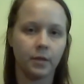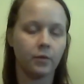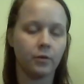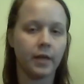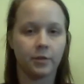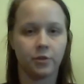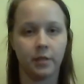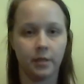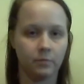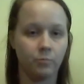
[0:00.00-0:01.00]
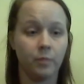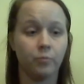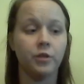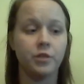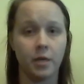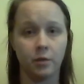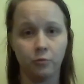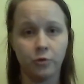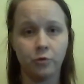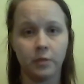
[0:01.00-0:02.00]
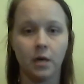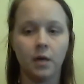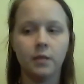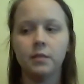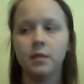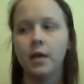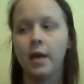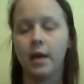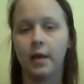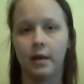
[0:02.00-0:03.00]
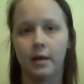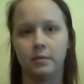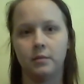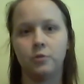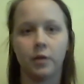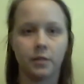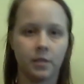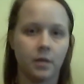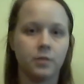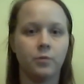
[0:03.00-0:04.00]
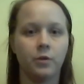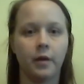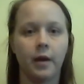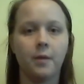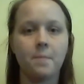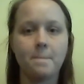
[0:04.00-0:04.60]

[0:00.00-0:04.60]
connection. And we appreciate you choosing us and trusting us with your care.